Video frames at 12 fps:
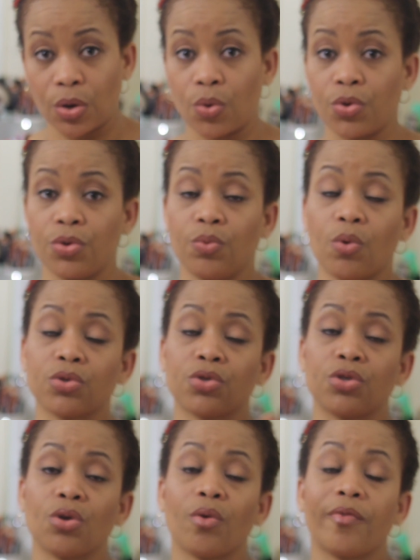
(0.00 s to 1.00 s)
or you want
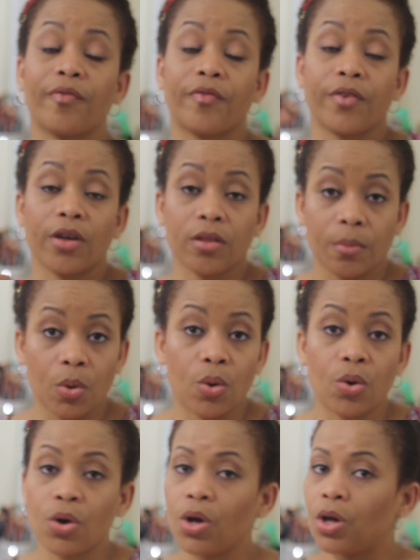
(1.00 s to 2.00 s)
to know
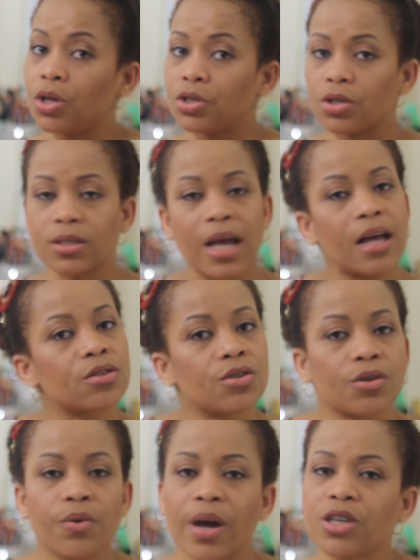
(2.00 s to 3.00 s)
furthermore, just ask
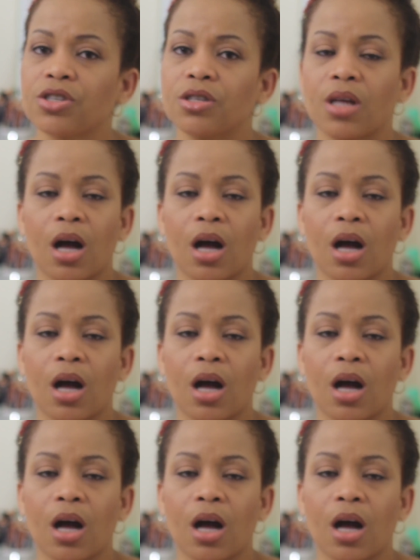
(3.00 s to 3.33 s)
your question.